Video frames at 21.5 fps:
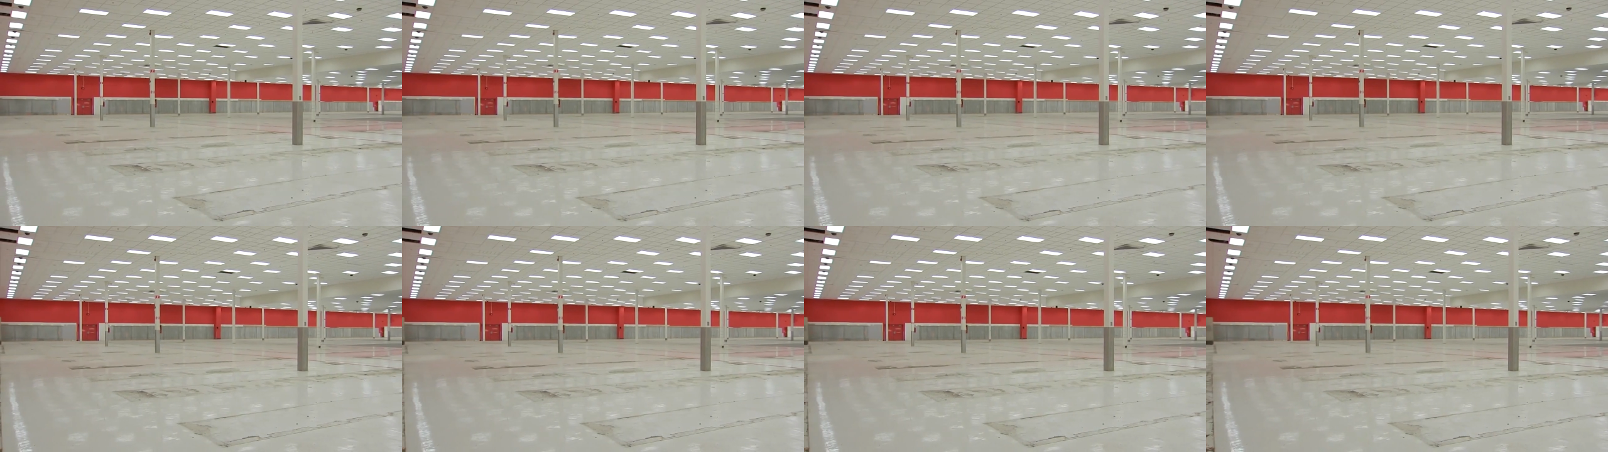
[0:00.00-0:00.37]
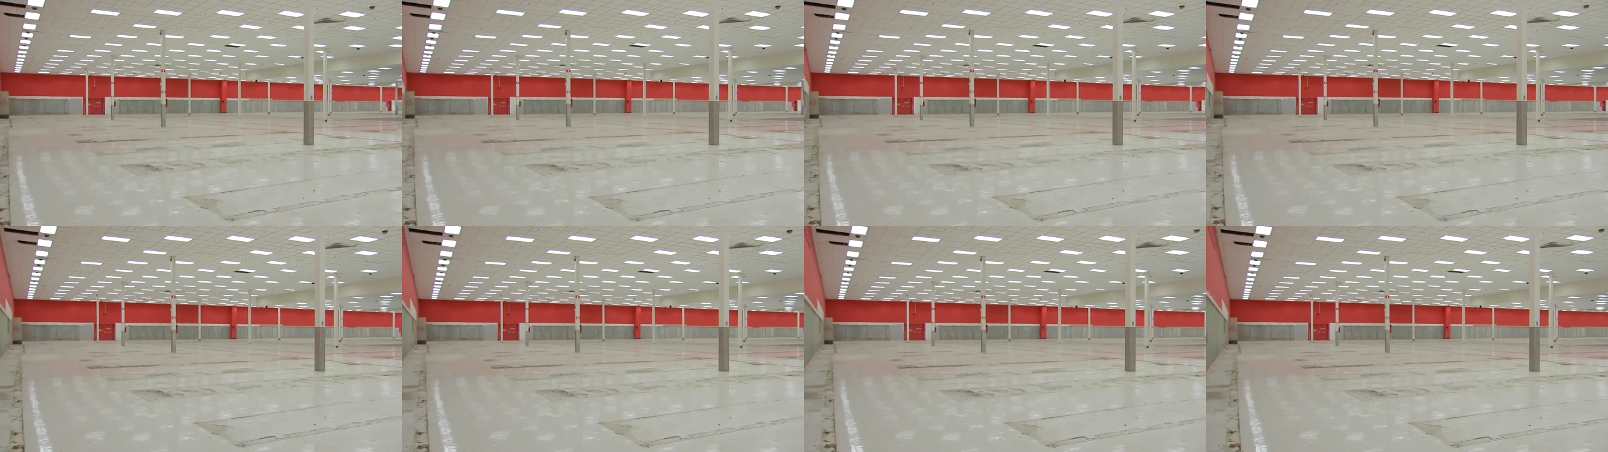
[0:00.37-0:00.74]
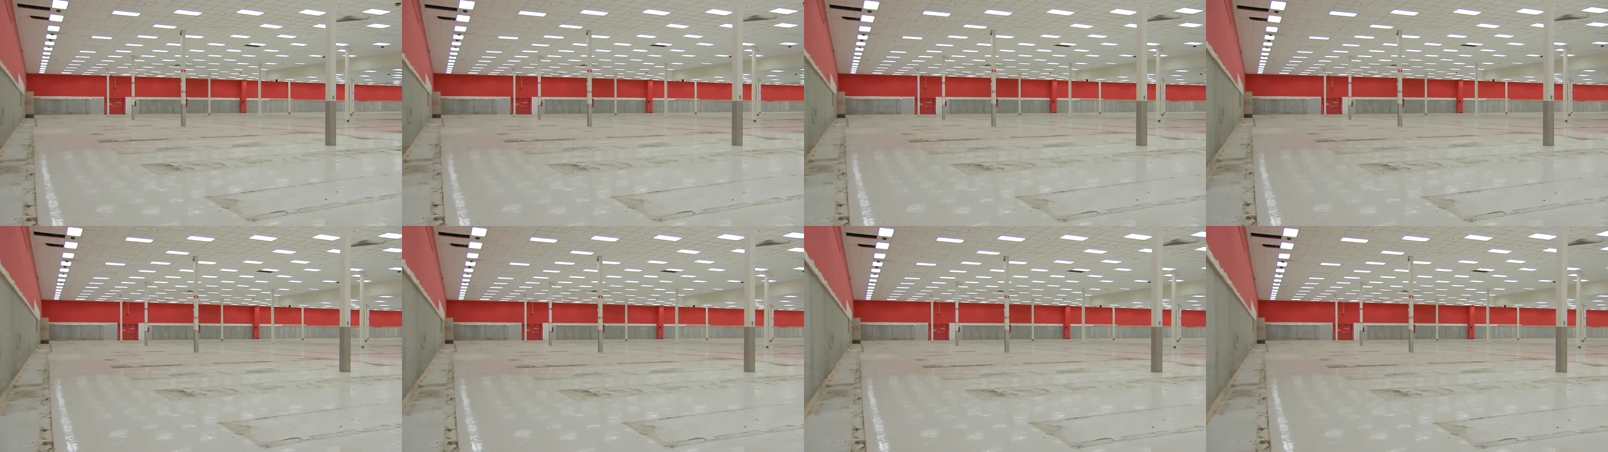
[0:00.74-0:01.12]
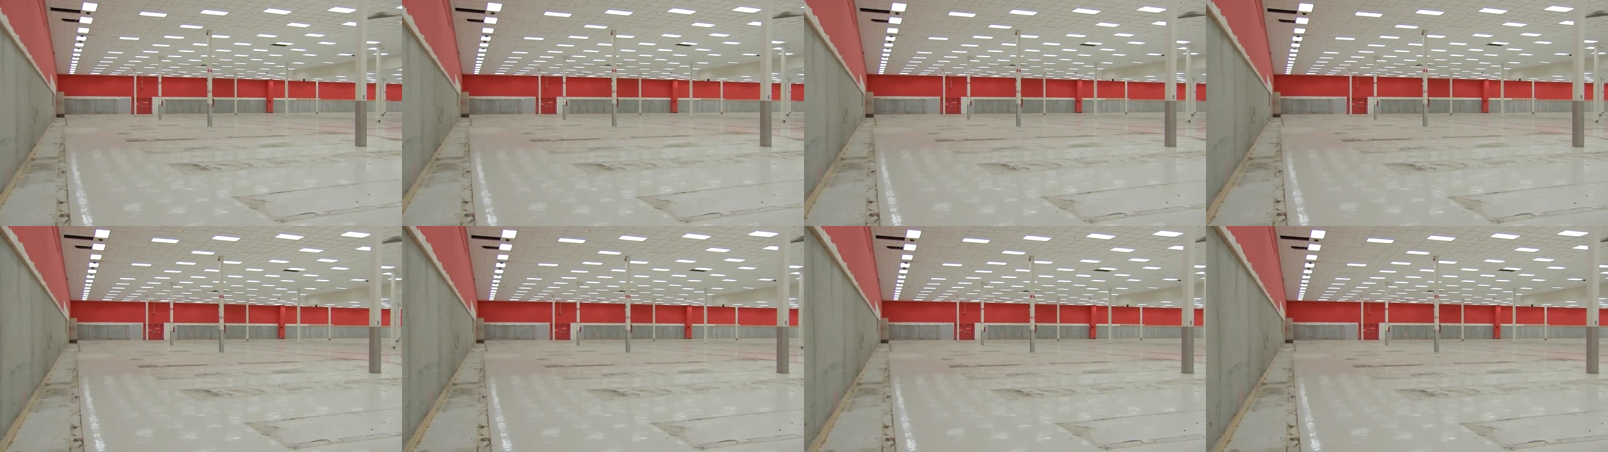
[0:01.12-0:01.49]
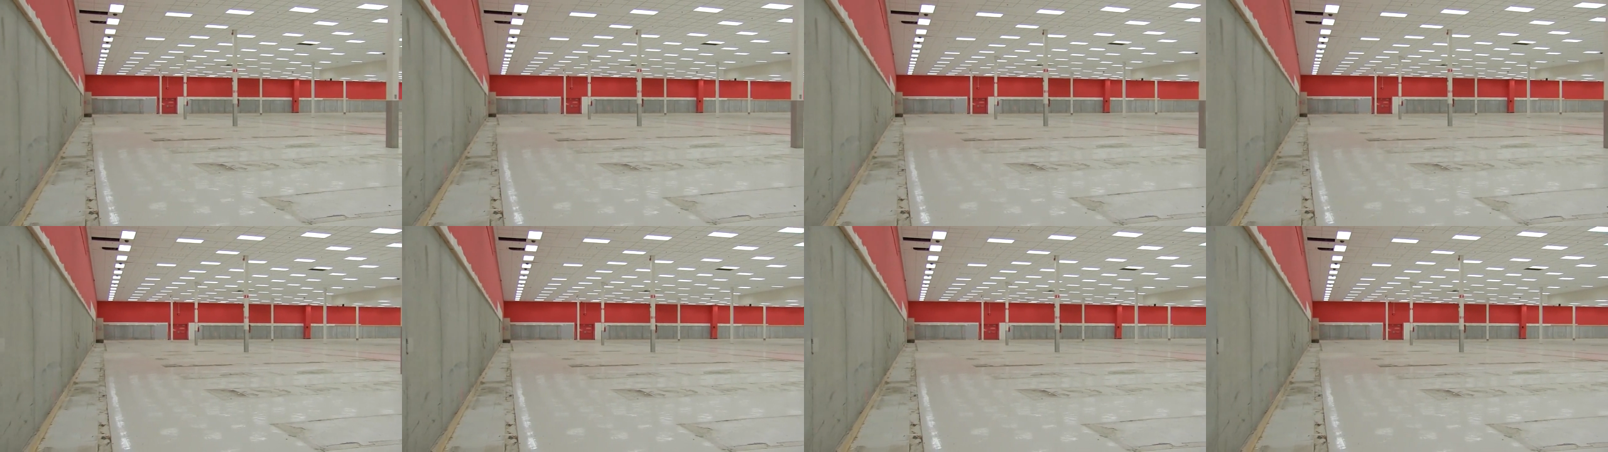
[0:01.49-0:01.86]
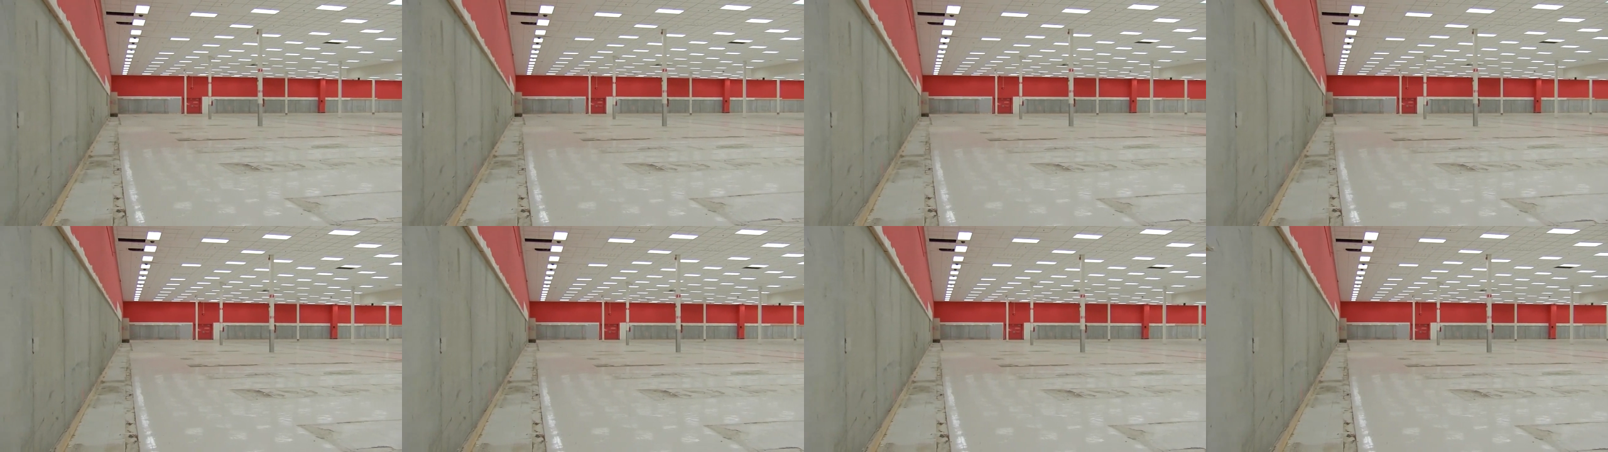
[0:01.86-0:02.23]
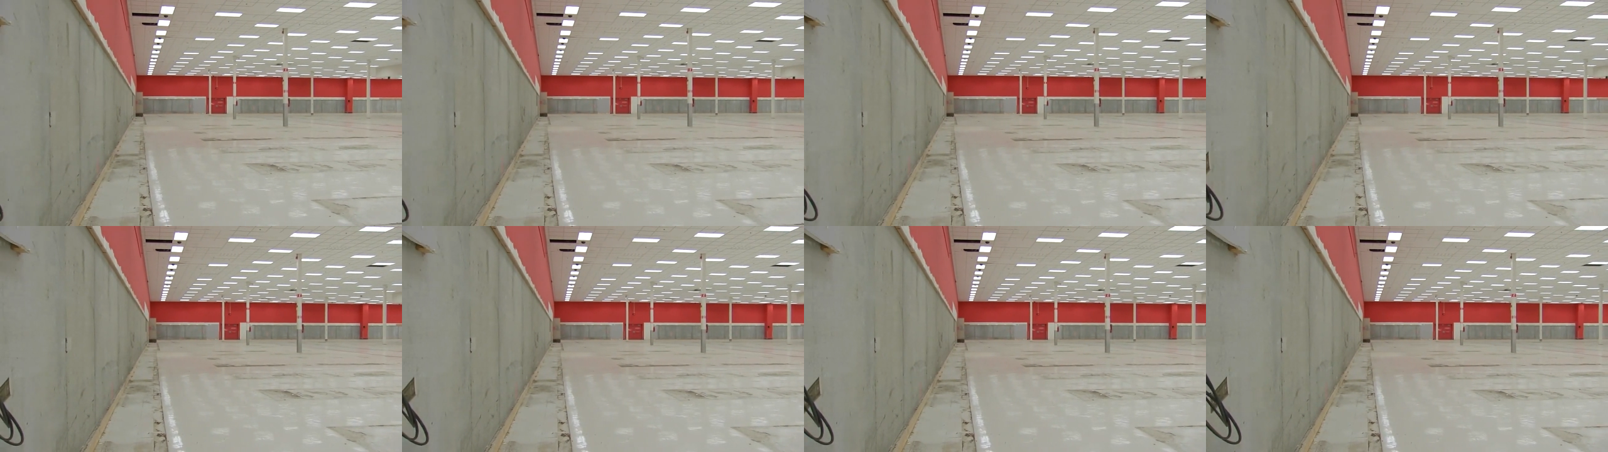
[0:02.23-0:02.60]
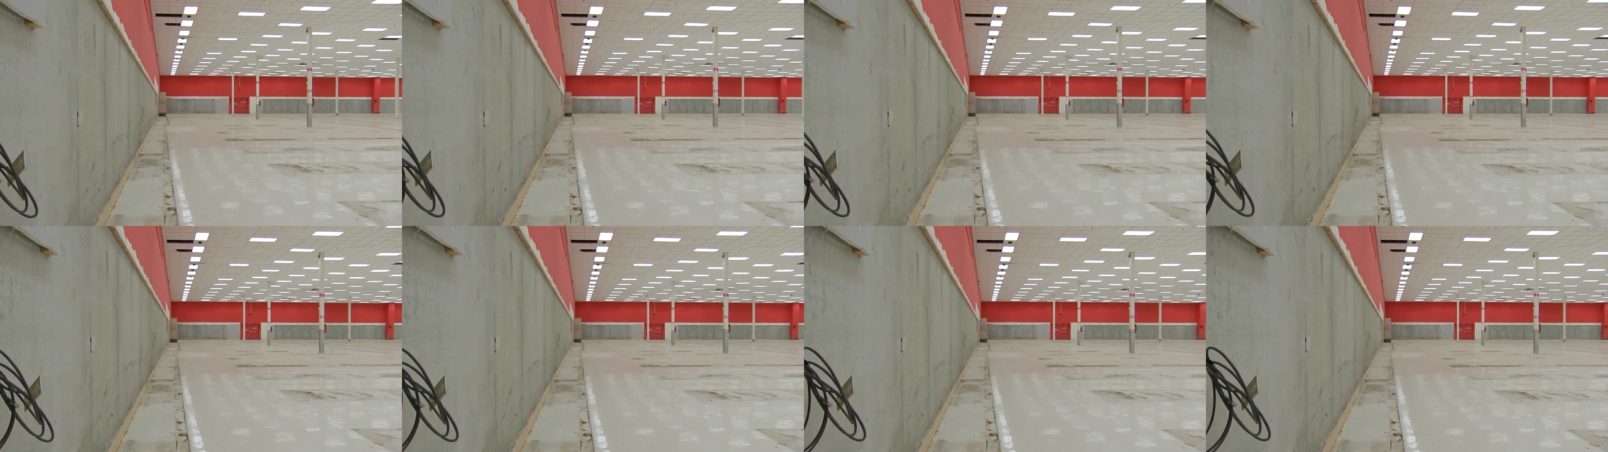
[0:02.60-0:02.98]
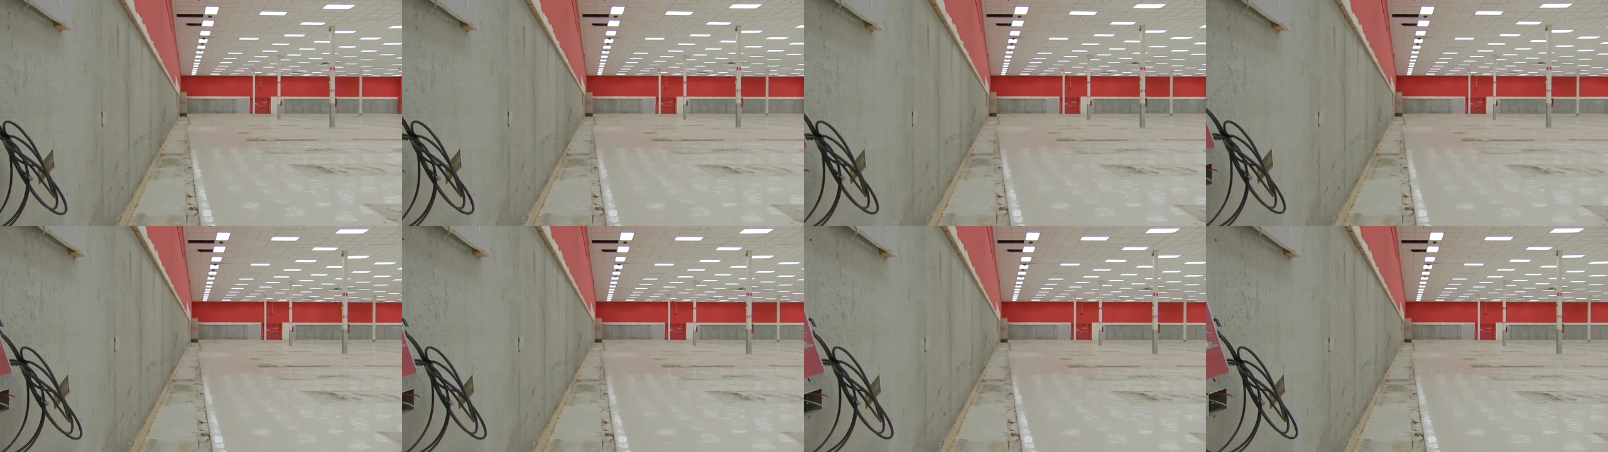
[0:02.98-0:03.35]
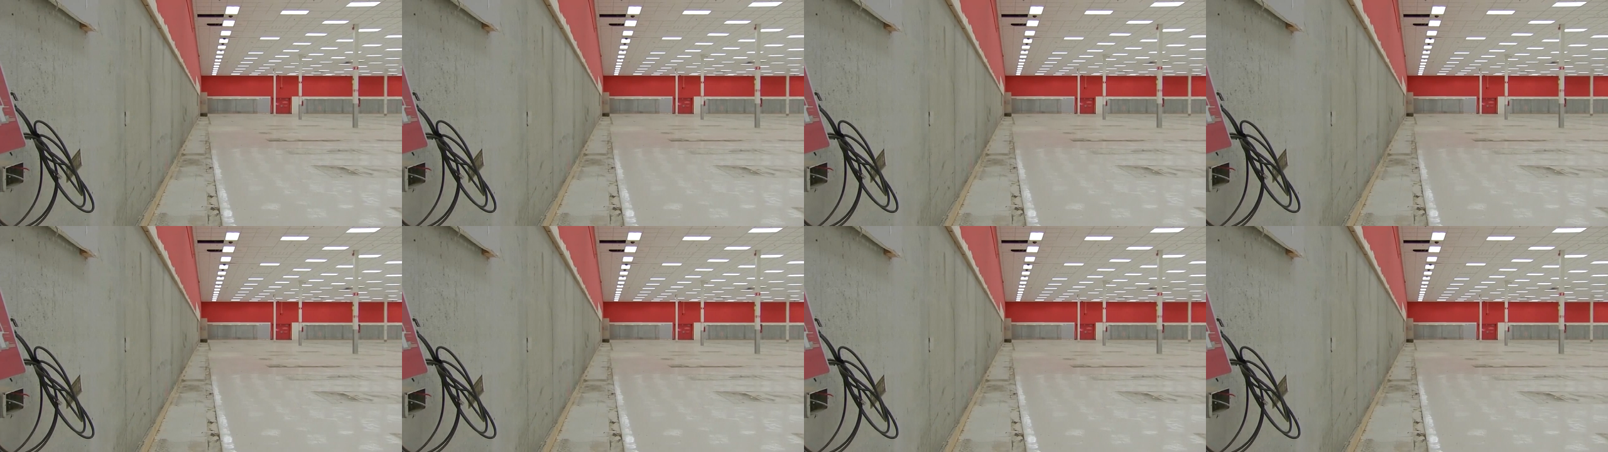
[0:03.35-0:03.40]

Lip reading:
Nobody's mouth can be seen.